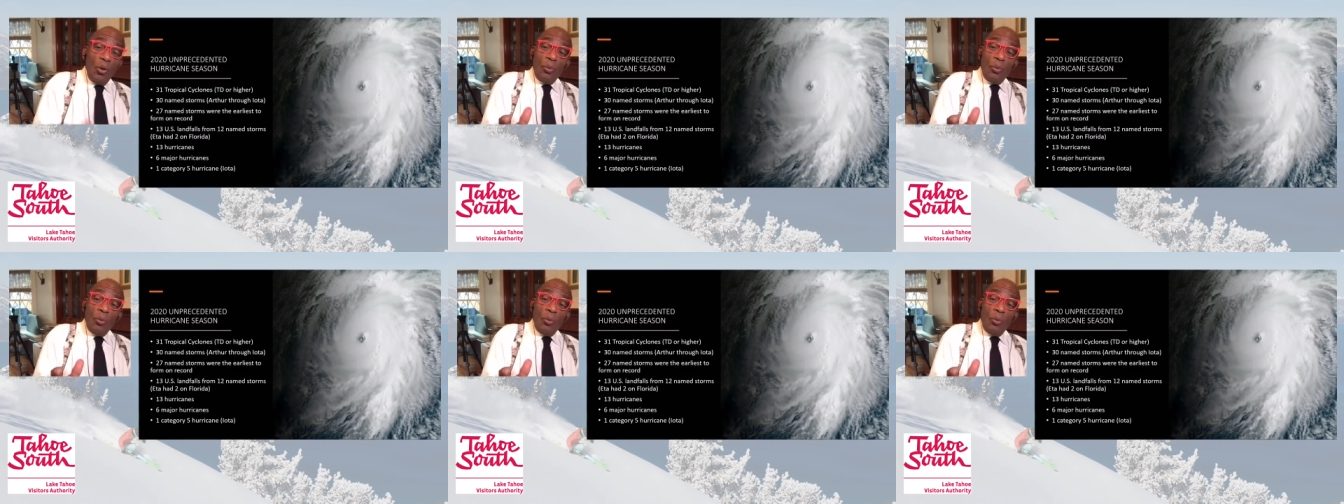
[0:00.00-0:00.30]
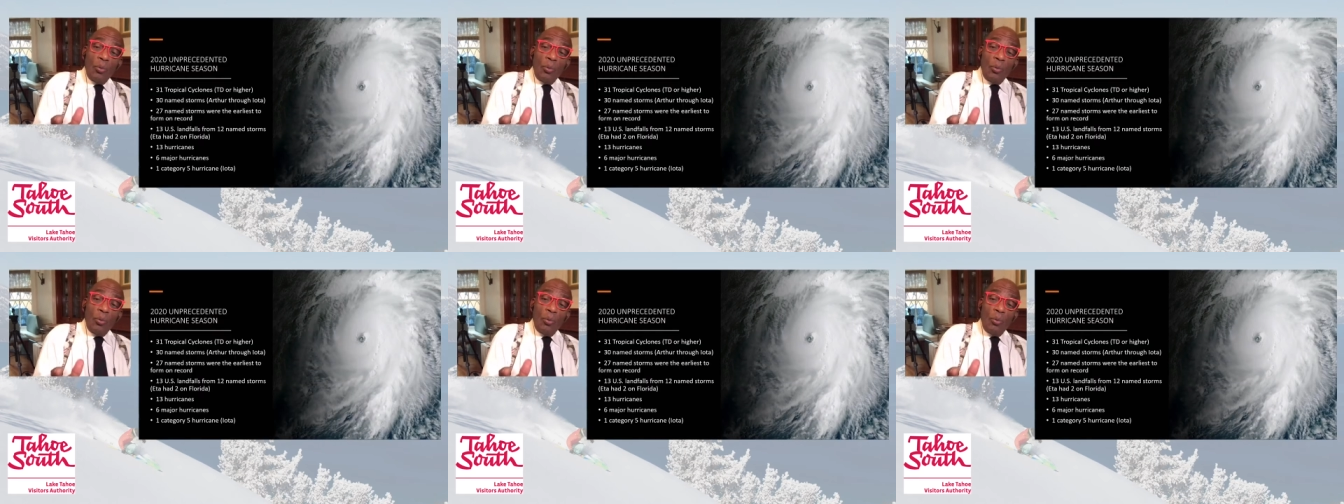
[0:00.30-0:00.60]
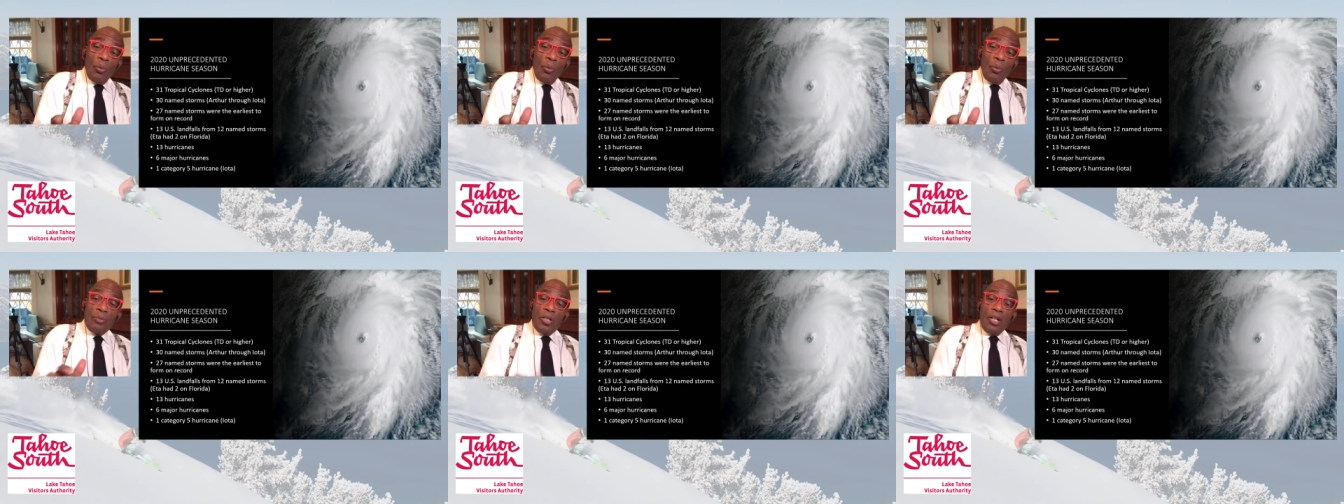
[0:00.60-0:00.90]
and their
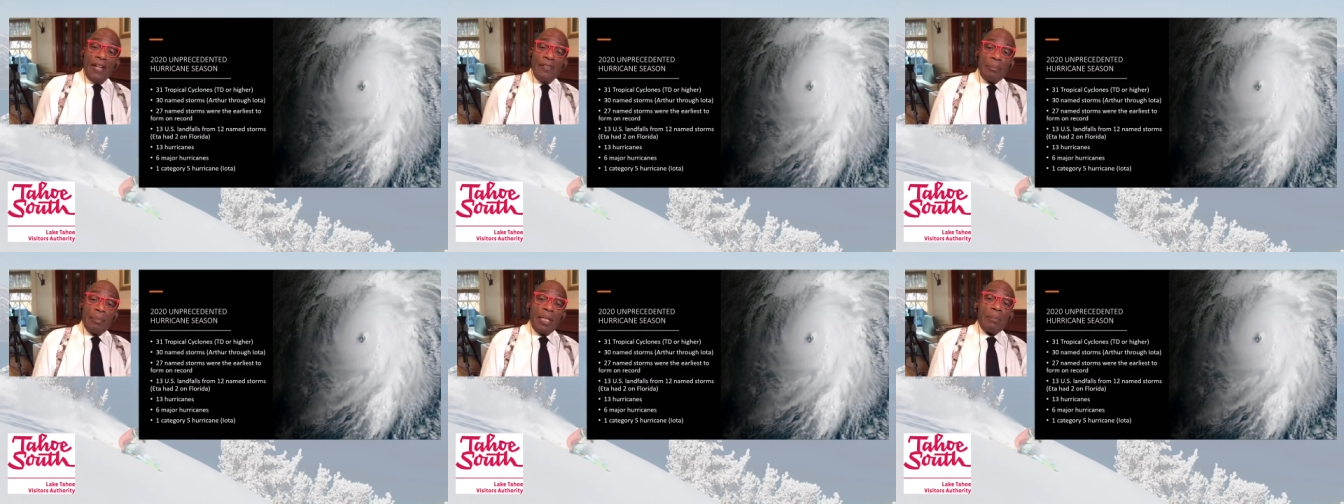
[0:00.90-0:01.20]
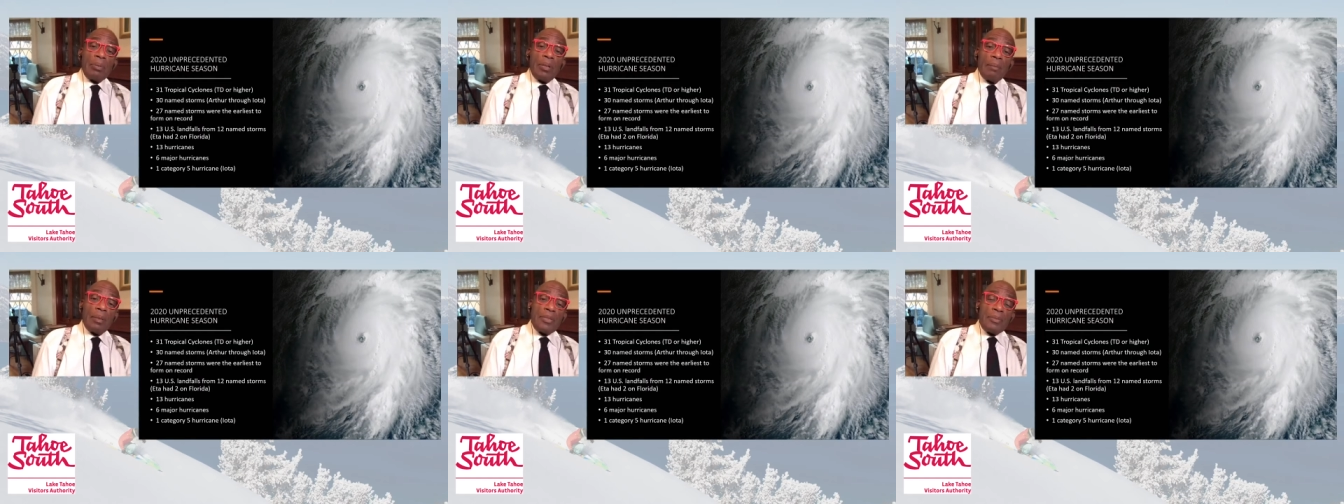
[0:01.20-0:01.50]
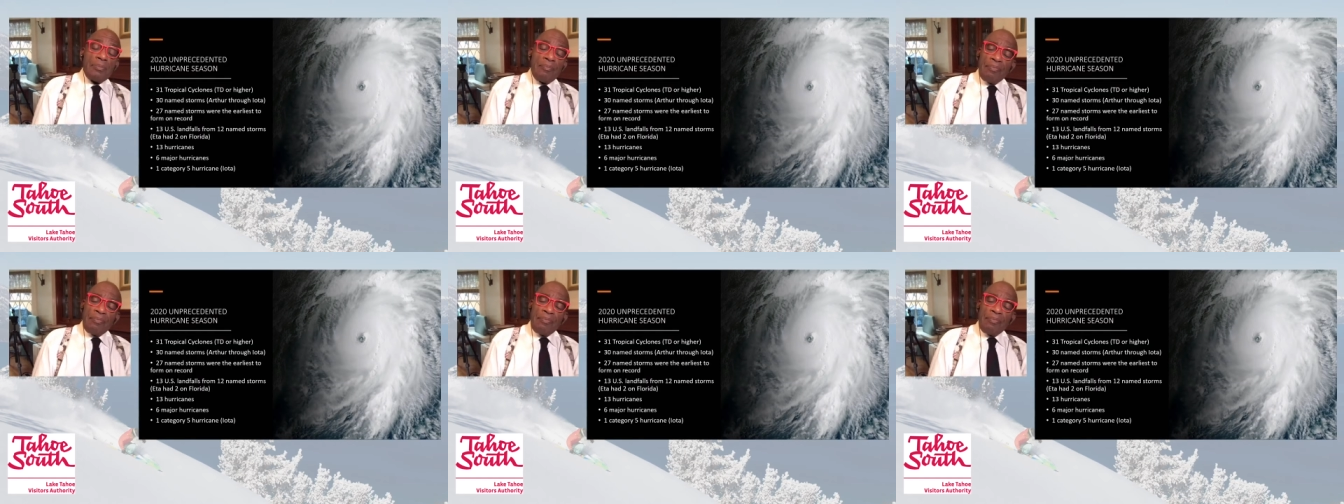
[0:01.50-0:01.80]
homes are having big
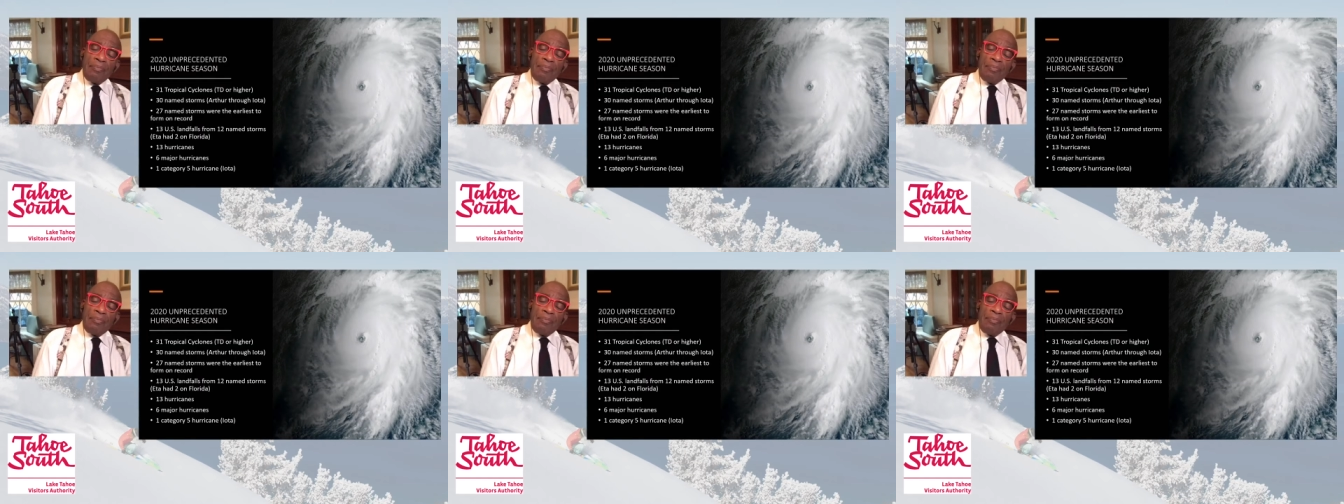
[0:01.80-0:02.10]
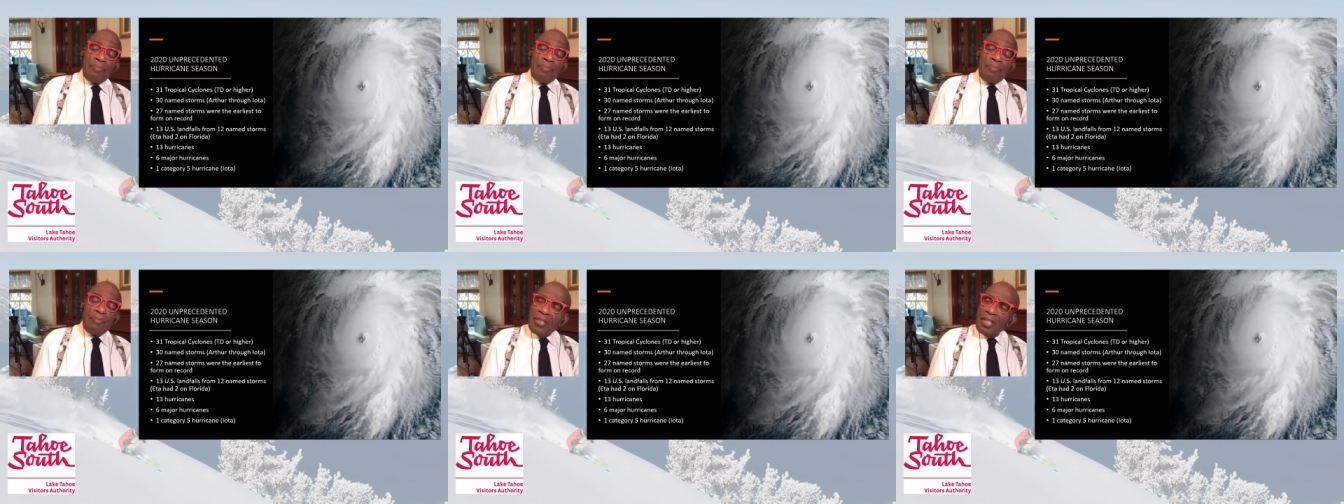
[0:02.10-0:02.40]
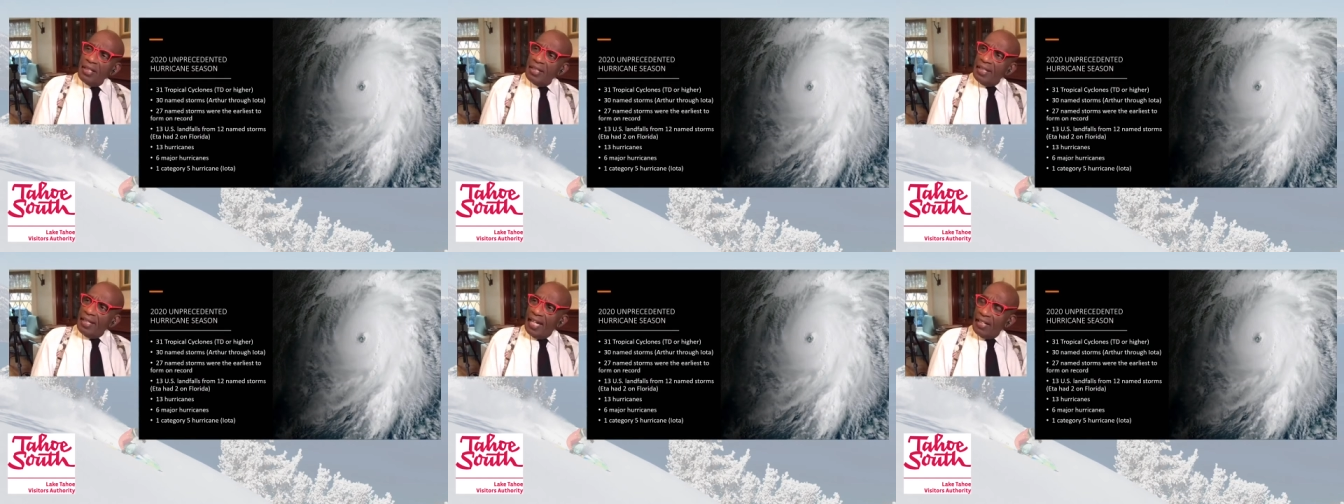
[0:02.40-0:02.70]
problems
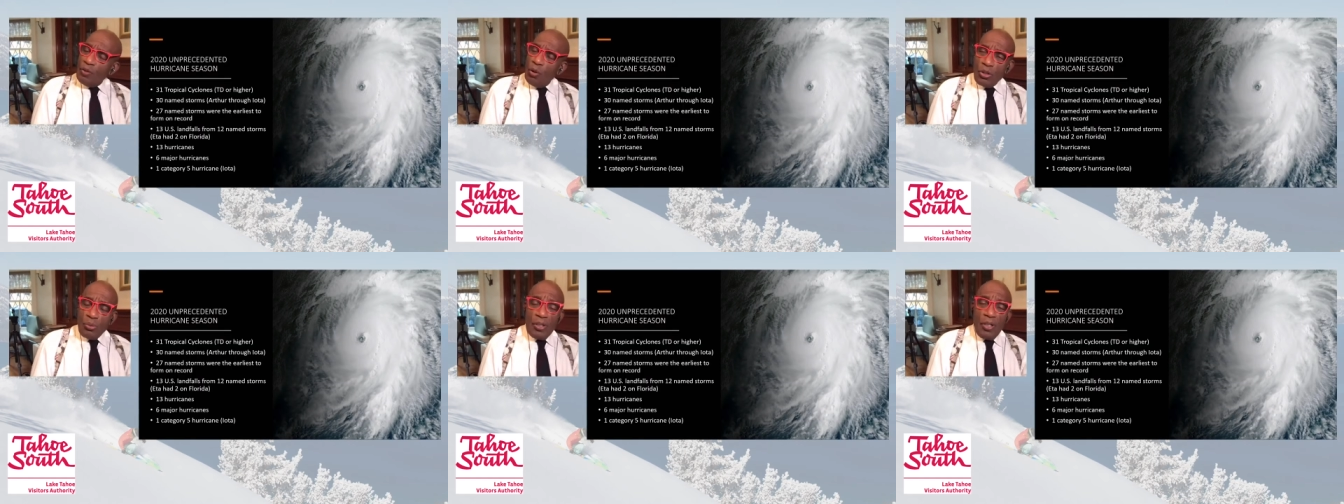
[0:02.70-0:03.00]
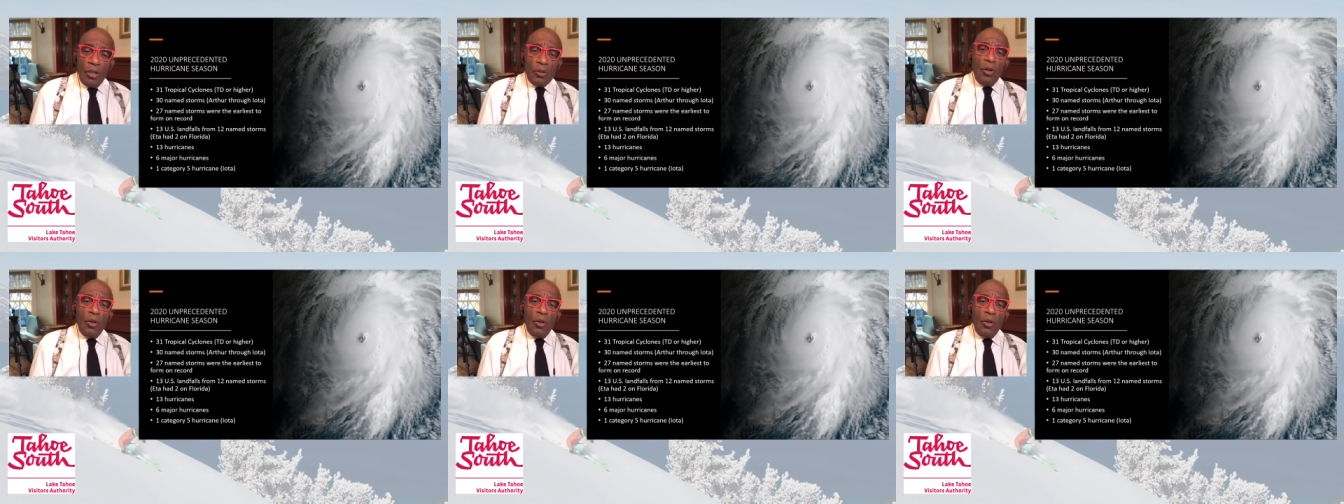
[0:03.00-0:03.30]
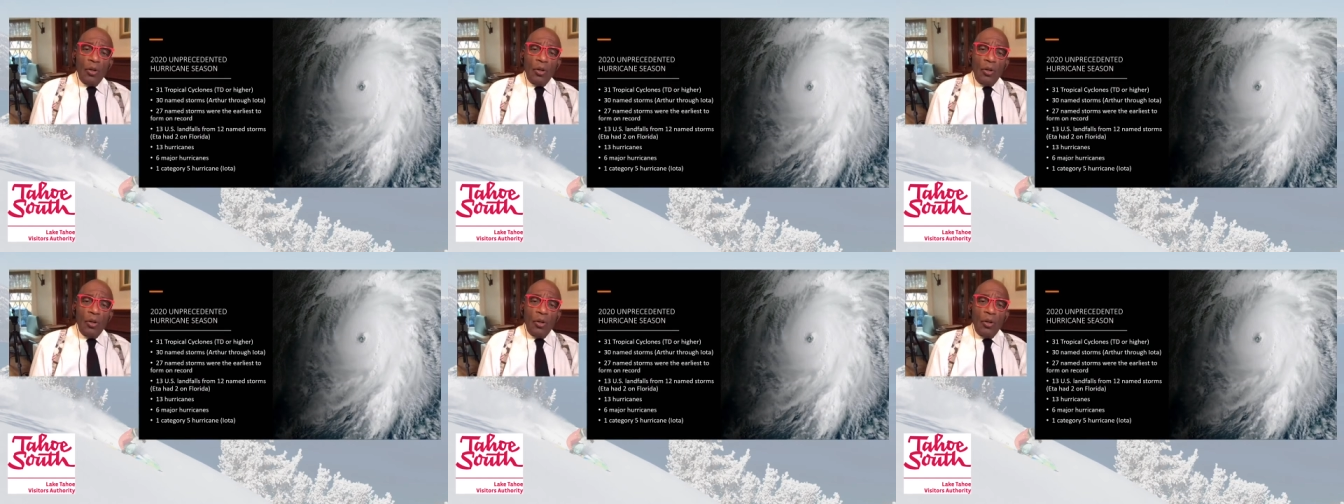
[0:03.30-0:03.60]
and of course
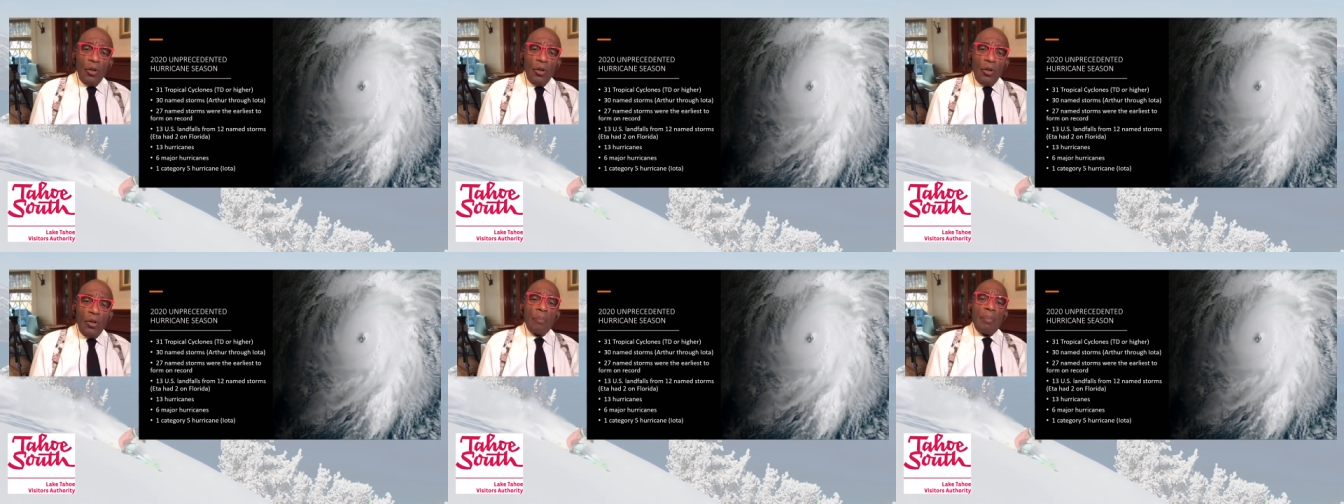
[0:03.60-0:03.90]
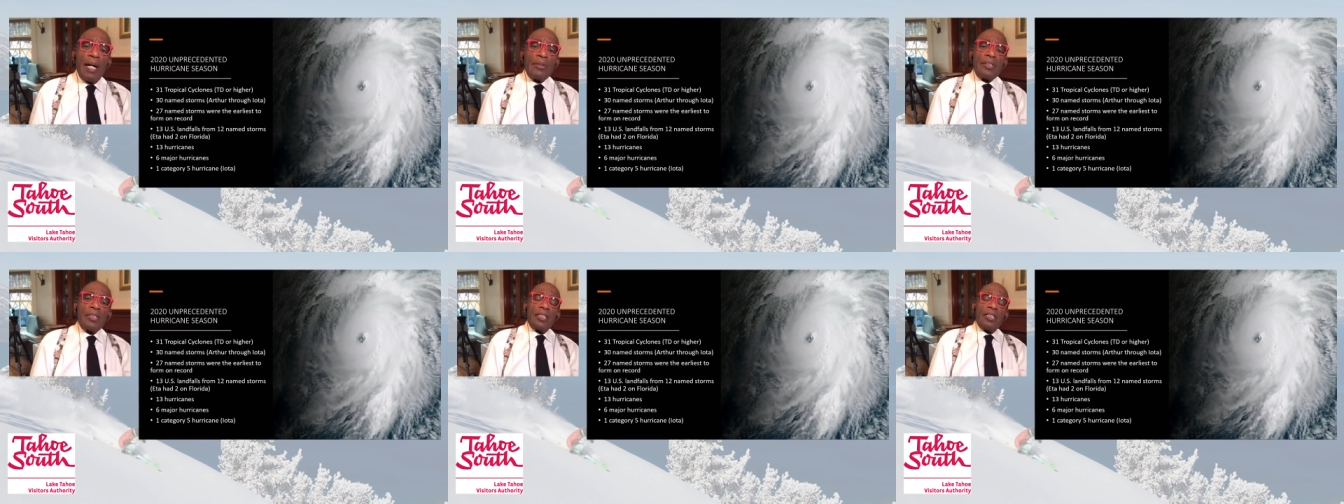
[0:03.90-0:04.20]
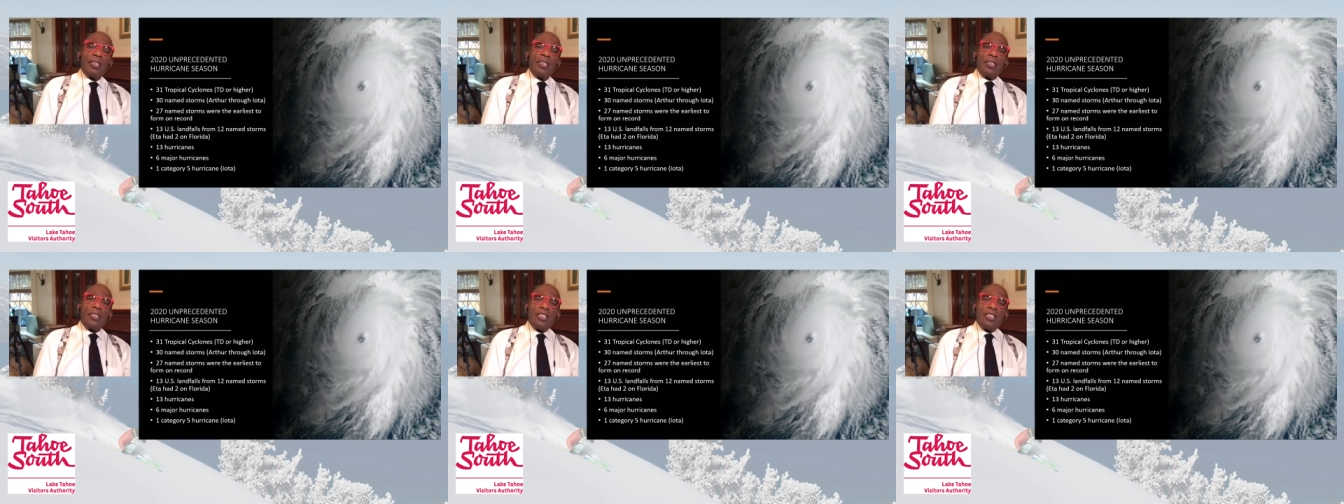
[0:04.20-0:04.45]
we all know about uh,